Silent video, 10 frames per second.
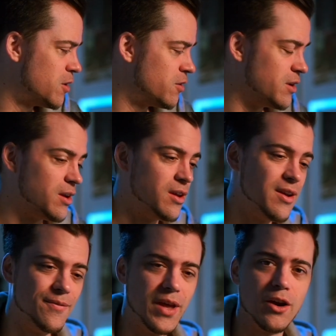here to,
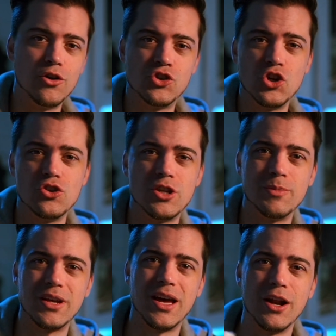I don't know, show you
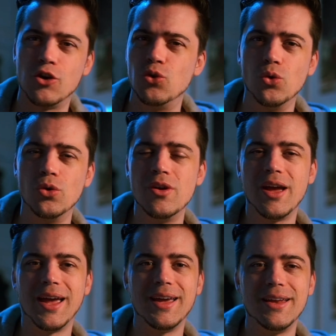something kind of cool
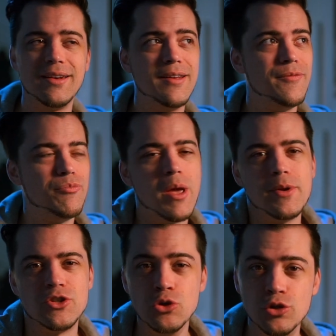and
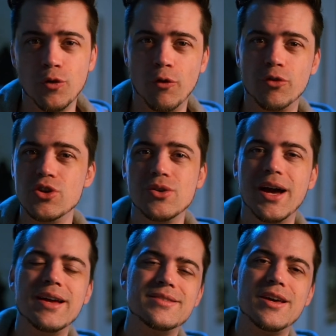Maybe it's useful for you
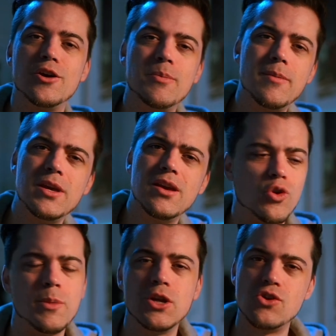guys that are maybe
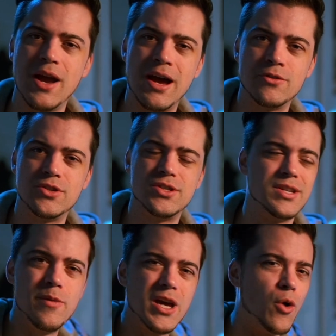streaming in your
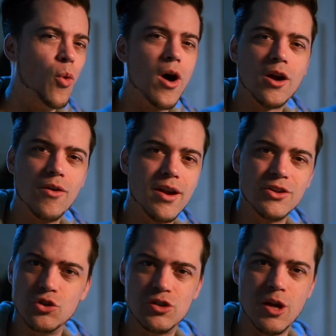houses. Maybe you got to walk around
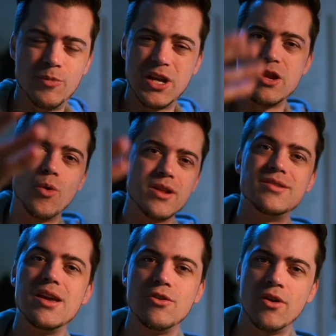and do something and you want
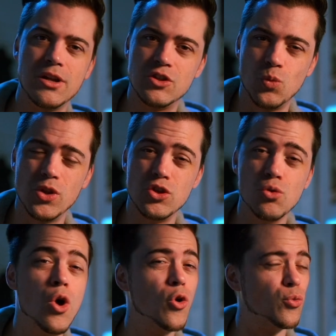to take your audience with you